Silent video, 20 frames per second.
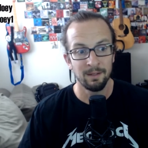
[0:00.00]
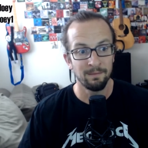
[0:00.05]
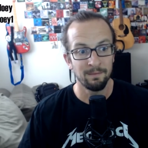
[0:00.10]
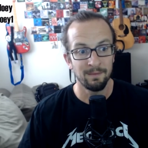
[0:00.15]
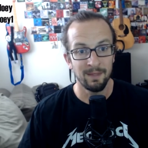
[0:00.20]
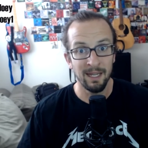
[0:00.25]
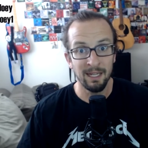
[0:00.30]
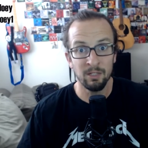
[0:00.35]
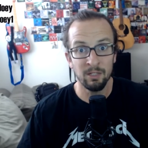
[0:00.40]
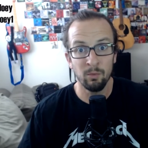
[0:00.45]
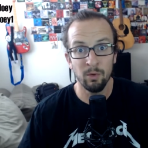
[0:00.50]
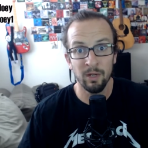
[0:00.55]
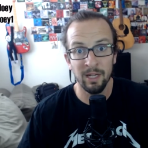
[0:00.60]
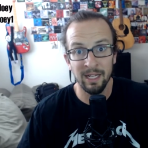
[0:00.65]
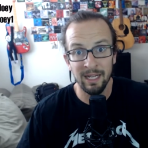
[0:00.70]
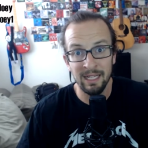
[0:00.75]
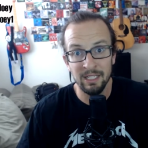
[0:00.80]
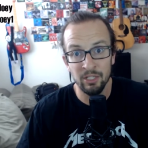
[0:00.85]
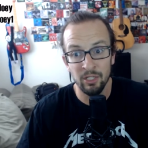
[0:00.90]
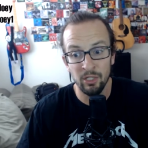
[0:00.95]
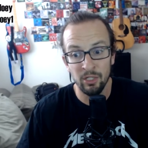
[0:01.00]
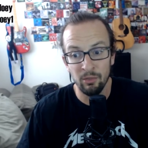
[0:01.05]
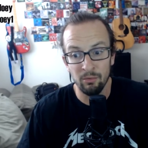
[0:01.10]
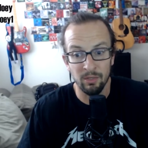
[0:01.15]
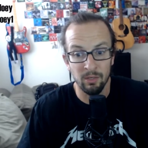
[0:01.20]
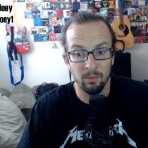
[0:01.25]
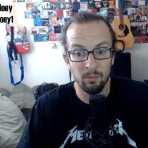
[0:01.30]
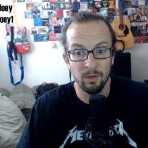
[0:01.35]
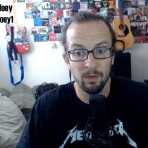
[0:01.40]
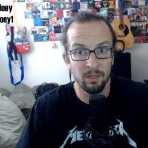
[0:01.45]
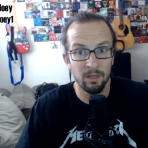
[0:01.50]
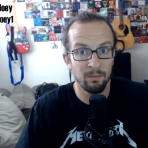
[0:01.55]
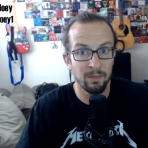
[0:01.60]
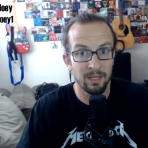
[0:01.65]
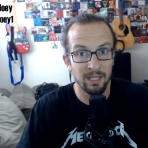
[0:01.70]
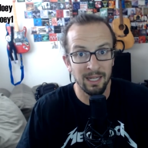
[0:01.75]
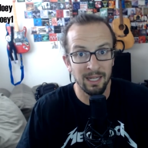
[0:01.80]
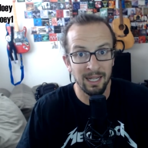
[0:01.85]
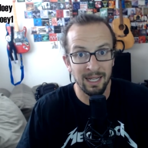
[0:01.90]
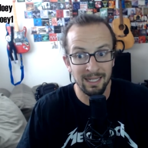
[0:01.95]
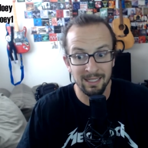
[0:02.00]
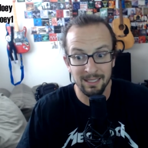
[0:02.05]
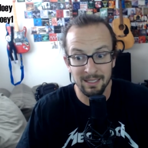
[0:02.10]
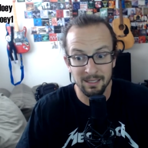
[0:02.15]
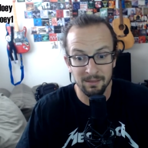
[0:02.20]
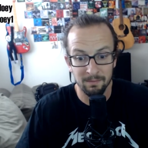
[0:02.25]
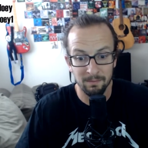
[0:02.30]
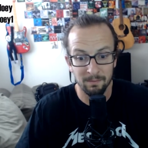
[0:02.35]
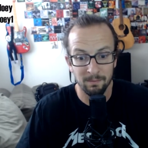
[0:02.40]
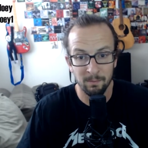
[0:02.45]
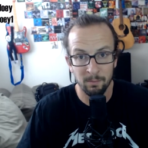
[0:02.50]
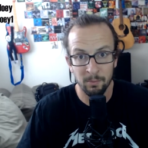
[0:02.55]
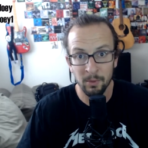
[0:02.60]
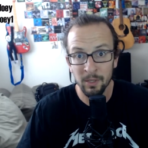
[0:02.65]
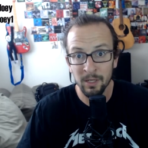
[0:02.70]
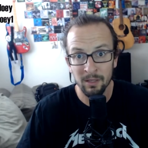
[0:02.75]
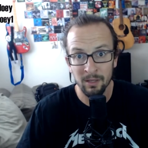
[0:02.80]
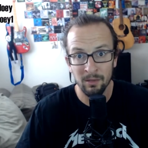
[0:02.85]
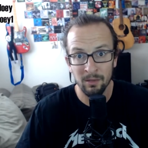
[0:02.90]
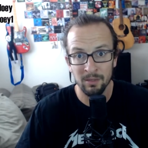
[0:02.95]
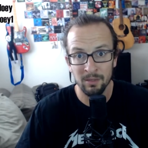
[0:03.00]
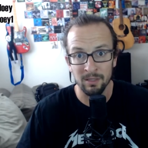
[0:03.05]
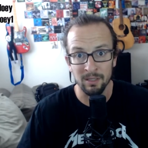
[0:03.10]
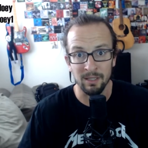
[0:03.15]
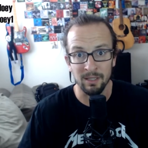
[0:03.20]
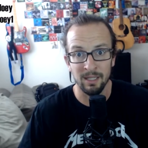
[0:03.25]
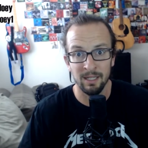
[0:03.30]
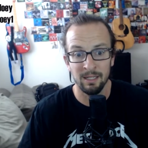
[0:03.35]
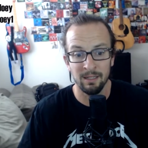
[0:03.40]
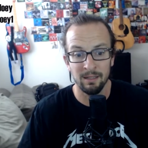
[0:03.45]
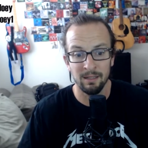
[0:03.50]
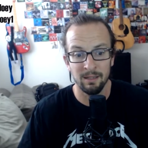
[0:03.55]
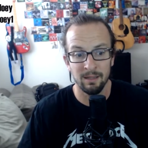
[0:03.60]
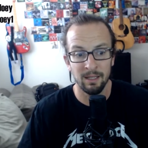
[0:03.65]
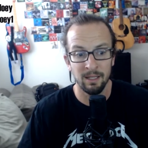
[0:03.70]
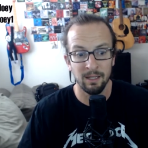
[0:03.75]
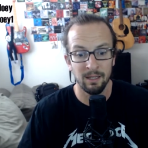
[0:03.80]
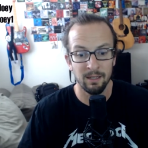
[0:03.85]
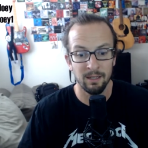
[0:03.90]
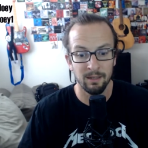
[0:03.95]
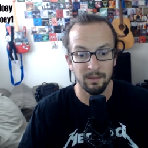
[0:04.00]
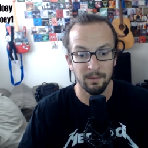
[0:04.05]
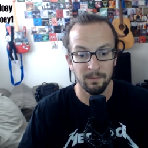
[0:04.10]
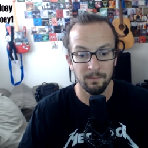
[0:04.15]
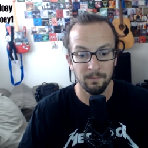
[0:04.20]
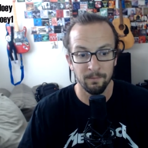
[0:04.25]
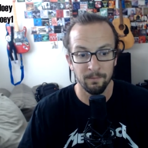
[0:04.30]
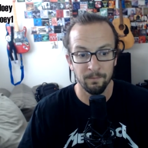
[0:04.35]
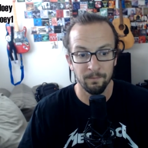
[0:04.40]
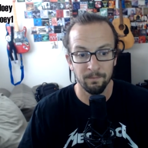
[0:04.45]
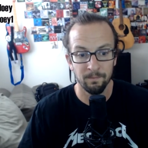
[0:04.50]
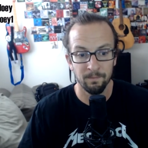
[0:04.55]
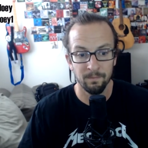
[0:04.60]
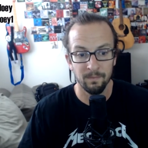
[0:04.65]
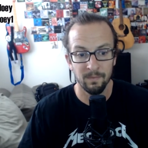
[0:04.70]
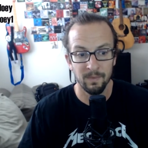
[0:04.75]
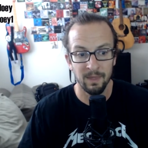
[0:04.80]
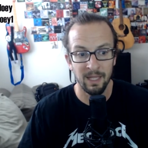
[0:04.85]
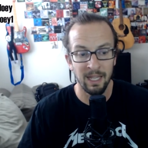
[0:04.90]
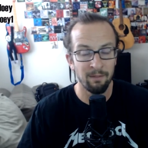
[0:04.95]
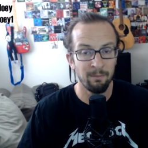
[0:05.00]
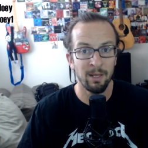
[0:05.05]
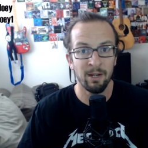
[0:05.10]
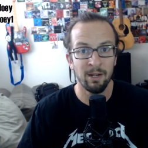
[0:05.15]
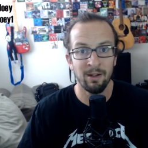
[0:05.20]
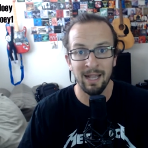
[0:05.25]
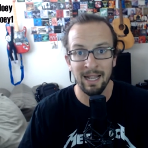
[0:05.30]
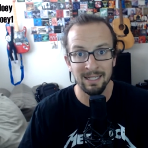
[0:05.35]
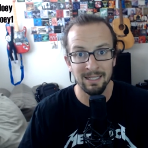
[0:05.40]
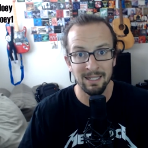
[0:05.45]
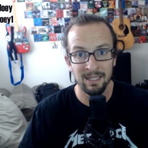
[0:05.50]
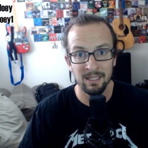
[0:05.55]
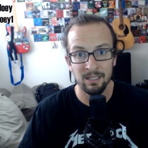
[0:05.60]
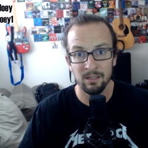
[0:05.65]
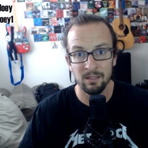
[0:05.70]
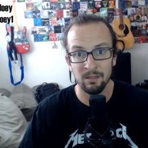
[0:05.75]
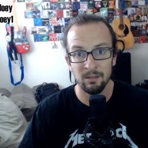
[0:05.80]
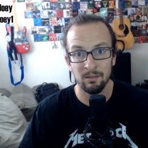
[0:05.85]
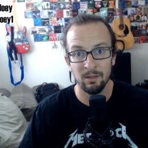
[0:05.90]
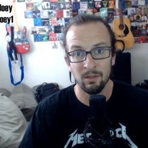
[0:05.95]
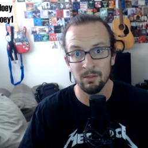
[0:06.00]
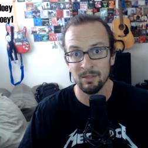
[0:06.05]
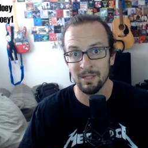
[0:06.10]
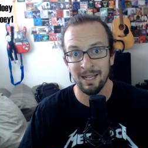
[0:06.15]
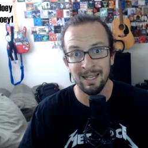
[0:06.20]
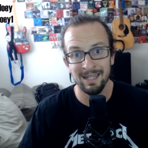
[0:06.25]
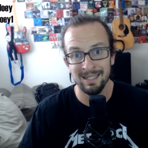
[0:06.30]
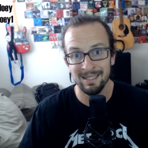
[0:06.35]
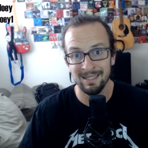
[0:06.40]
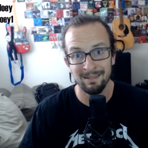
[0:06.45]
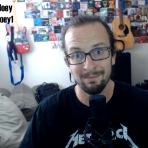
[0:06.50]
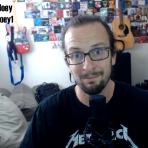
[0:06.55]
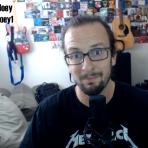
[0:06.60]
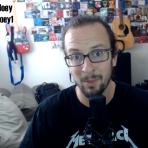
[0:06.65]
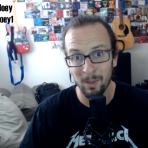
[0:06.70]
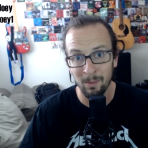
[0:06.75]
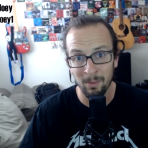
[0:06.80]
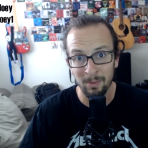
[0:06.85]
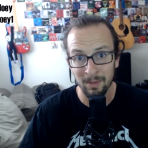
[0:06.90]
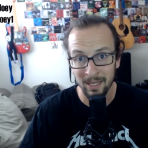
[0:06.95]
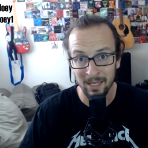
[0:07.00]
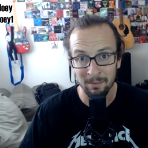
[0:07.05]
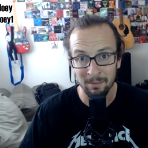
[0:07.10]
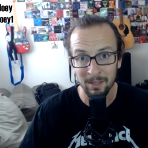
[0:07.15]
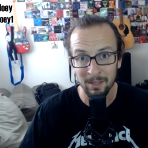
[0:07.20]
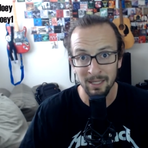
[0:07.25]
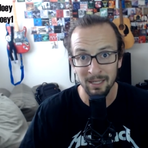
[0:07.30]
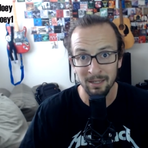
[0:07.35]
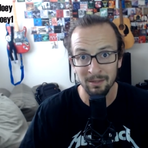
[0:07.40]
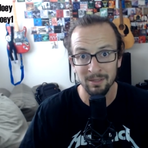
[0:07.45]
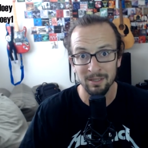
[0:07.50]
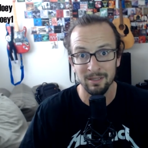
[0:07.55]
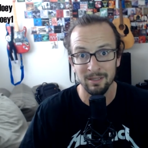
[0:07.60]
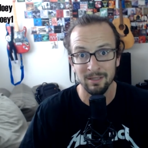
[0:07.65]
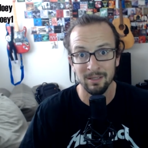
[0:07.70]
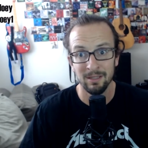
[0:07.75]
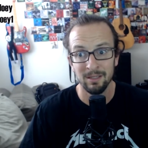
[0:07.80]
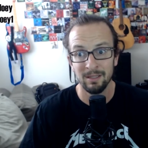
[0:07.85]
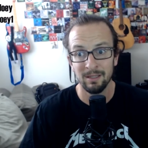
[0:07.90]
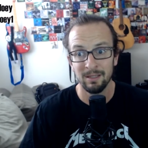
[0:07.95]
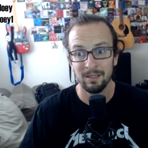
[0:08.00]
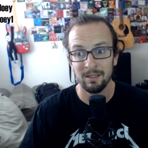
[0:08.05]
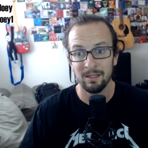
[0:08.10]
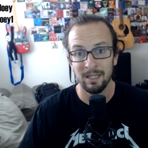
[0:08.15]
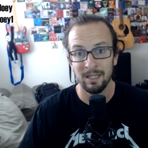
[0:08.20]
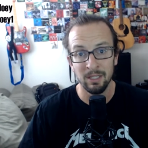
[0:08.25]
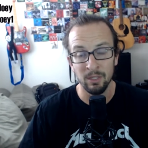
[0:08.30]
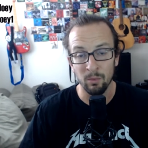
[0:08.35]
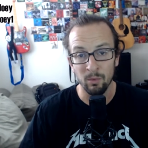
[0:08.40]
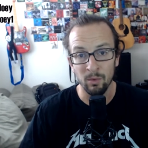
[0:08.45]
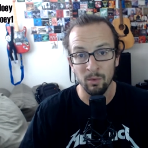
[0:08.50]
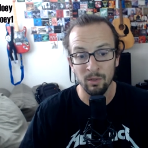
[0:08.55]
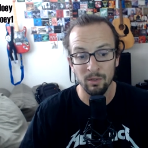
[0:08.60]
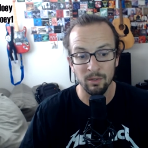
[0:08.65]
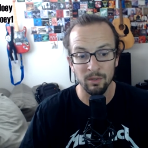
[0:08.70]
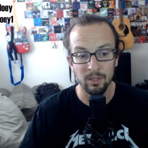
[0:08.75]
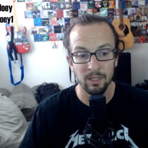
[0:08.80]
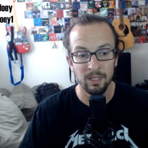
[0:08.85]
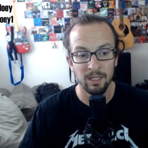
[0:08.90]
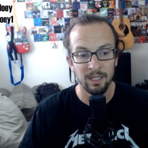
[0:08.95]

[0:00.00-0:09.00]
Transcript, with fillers: They get to work at HQ. They're working with the guys pretty closely. They have better access to those guys than probably anybody else in the world.